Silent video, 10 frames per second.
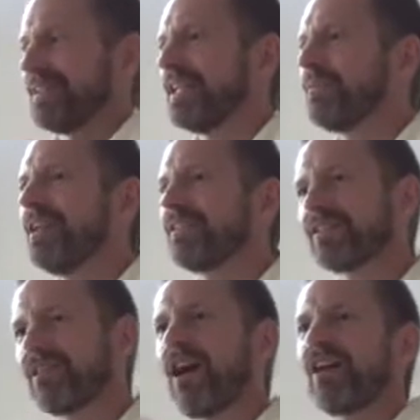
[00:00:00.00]
It means
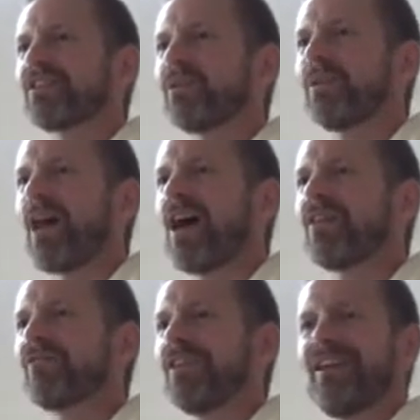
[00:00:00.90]
as long as you're
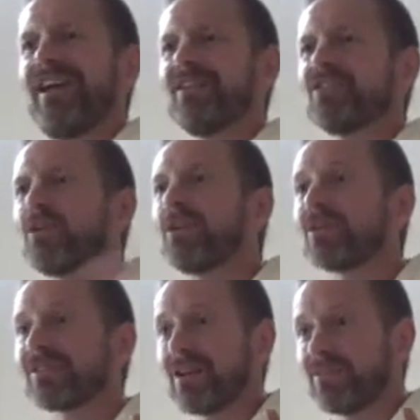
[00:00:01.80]
alive, enjoy
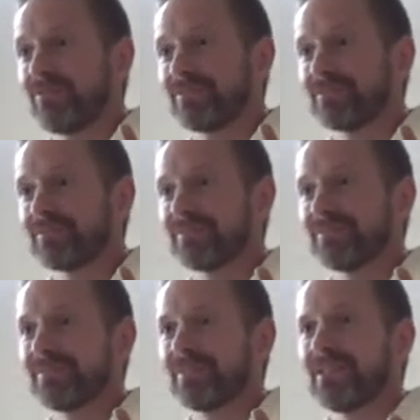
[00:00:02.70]
yourself.
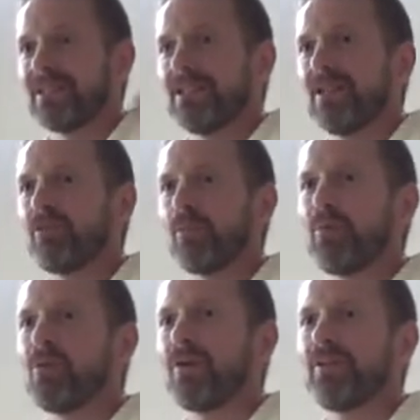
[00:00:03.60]
If you're
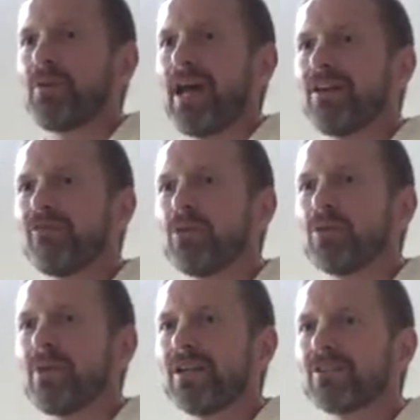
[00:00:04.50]
poor, you can't
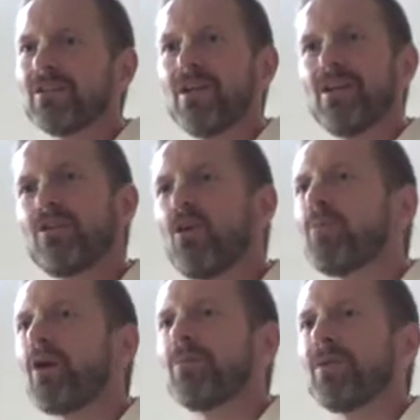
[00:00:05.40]
afford much, no
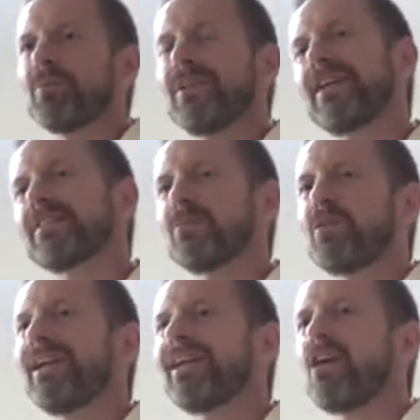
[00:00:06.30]
problem. Get some
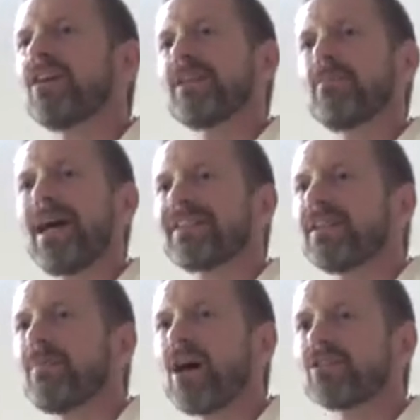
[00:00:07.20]
credit cards and max
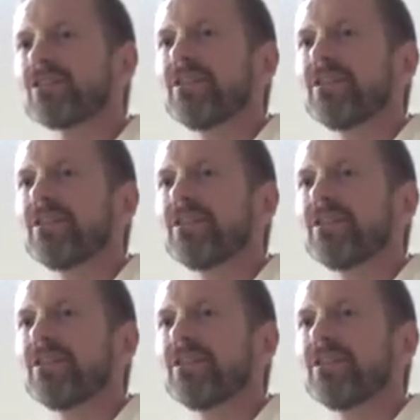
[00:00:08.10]
them out.